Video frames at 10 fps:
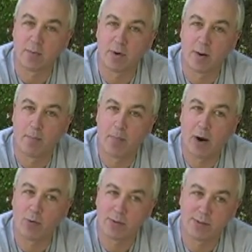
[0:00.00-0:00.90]
but
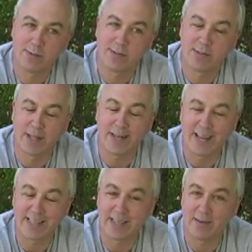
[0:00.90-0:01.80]
about late
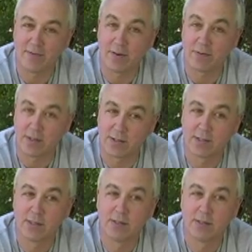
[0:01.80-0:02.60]
1850s,